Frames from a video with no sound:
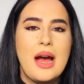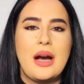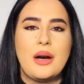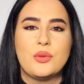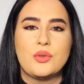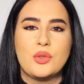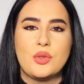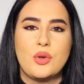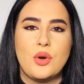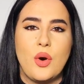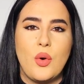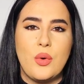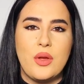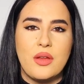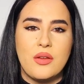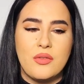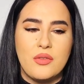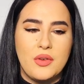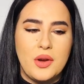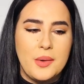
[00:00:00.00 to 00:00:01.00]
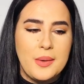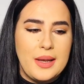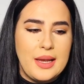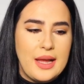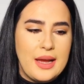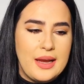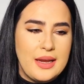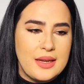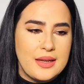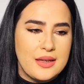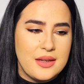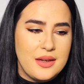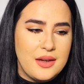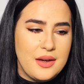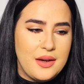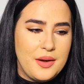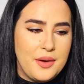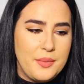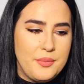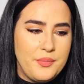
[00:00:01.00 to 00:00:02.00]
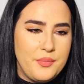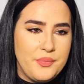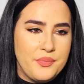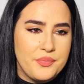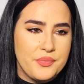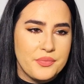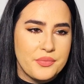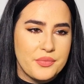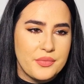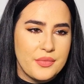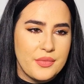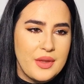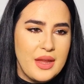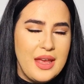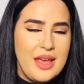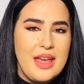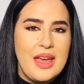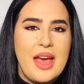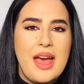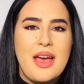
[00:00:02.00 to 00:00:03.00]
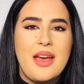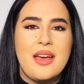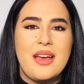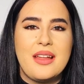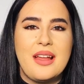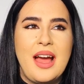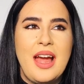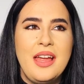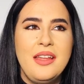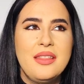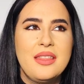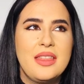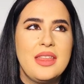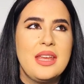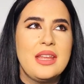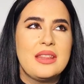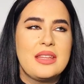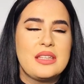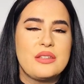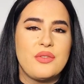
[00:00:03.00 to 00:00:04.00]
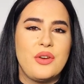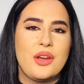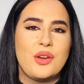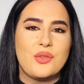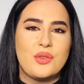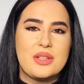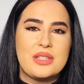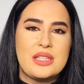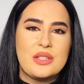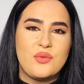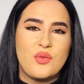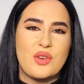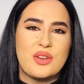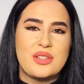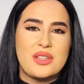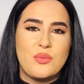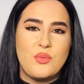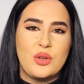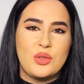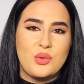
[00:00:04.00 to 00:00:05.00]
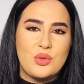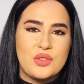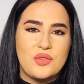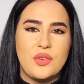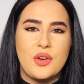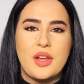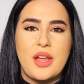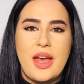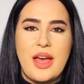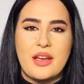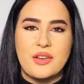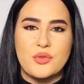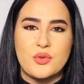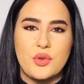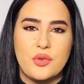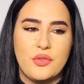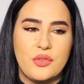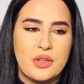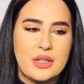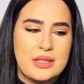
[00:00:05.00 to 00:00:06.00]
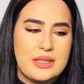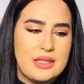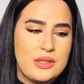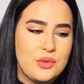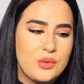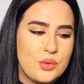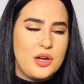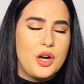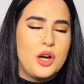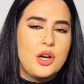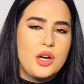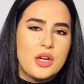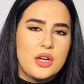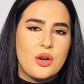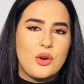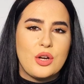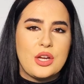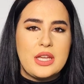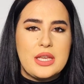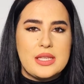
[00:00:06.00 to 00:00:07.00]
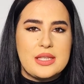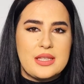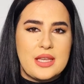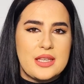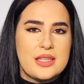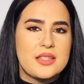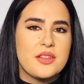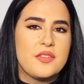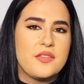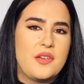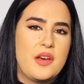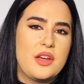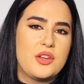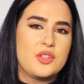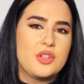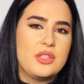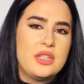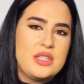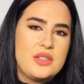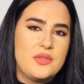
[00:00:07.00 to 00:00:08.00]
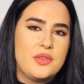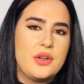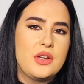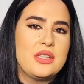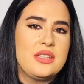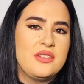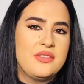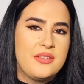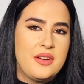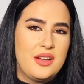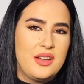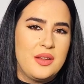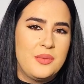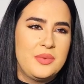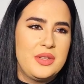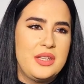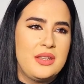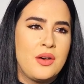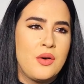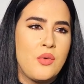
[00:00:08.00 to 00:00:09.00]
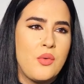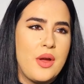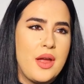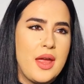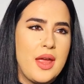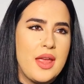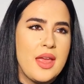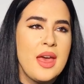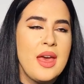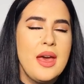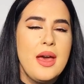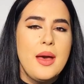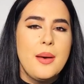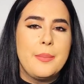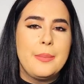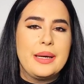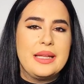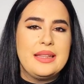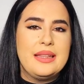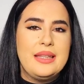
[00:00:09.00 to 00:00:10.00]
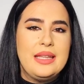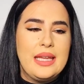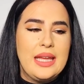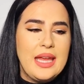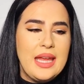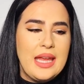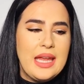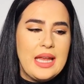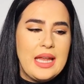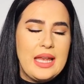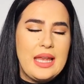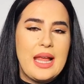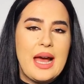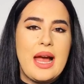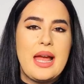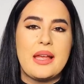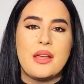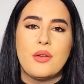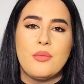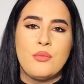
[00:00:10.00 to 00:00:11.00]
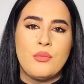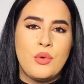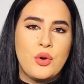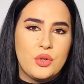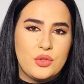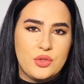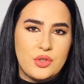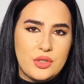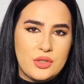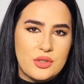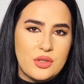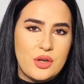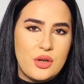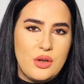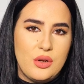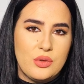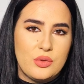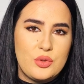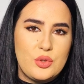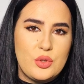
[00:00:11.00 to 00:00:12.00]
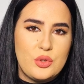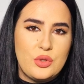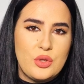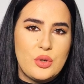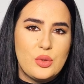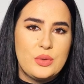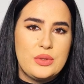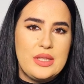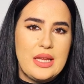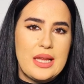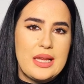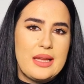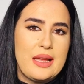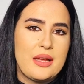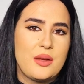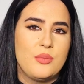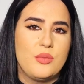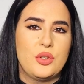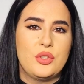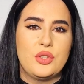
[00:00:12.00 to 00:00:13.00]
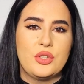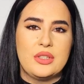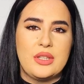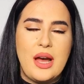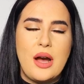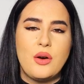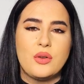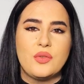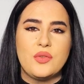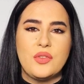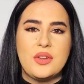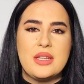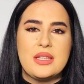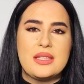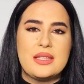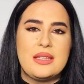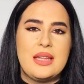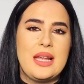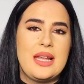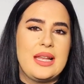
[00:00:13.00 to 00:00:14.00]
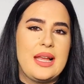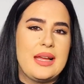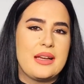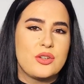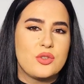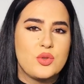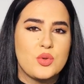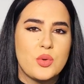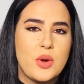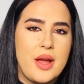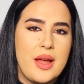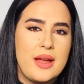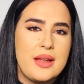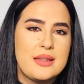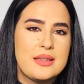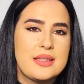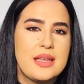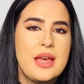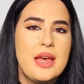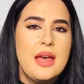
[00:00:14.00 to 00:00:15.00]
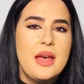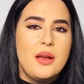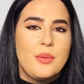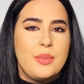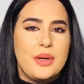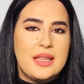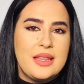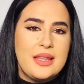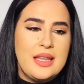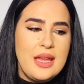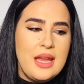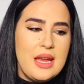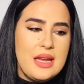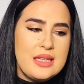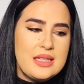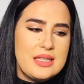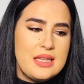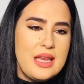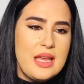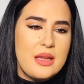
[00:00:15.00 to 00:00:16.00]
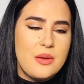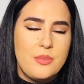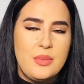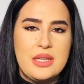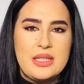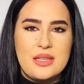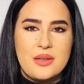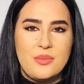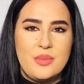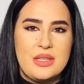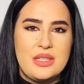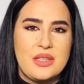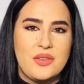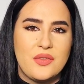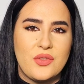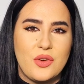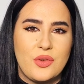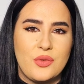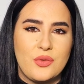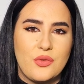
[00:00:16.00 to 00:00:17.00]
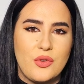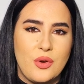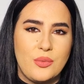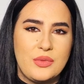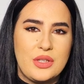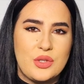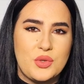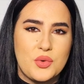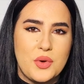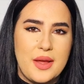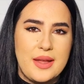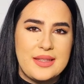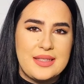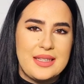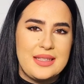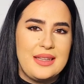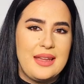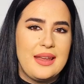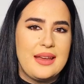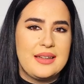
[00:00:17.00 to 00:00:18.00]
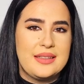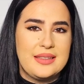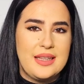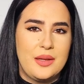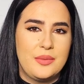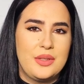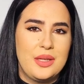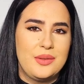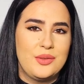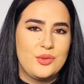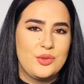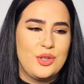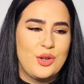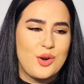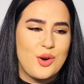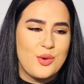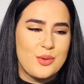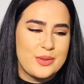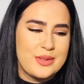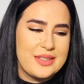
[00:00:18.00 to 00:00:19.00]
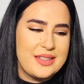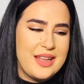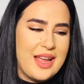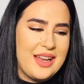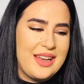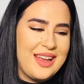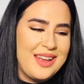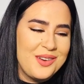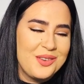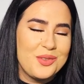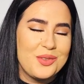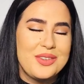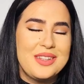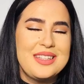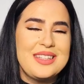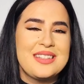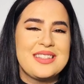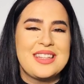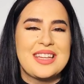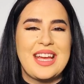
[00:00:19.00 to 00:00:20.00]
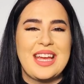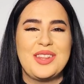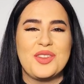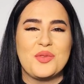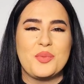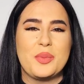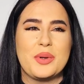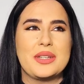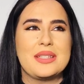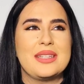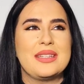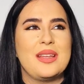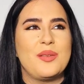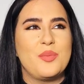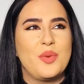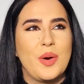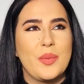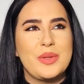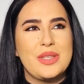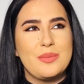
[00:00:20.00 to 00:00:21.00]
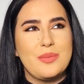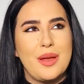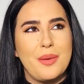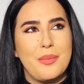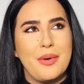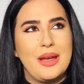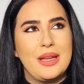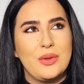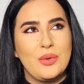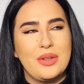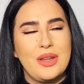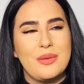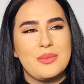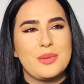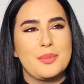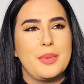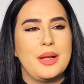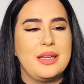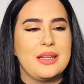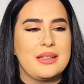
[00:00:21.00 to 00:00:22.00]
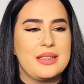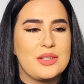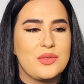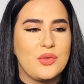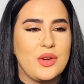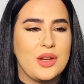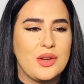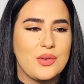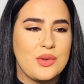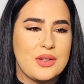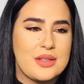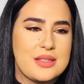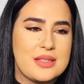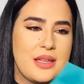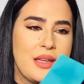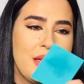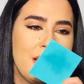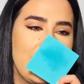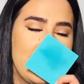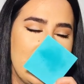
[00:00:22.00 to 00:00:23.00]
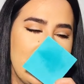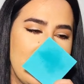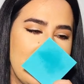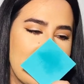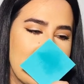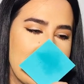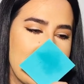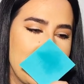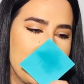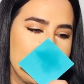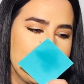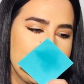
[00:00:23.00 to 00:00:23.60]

outgoing, very like um, I think this fragrance is for someone who's very extroverted. Her or his sense of fashion is very developed in a way, but they like modern clothes, you know, they like modern outfits, they like trends, but they take bits and pieces from, from the trends and they adapt them to their own style. I don't know, this is the kind of person that pops in my mind when I'm smelling this fragrance. It's